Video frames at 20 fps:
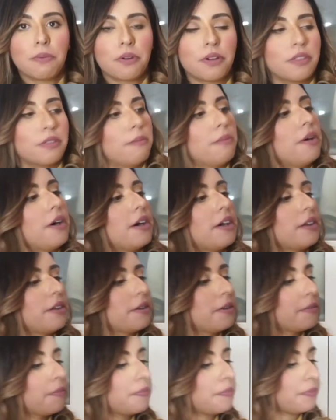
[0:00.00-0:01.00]
on the
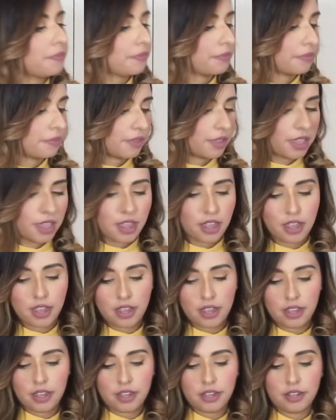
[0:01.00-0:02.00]
bottom,
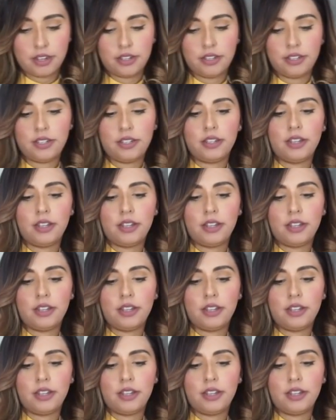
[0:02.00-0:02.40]
and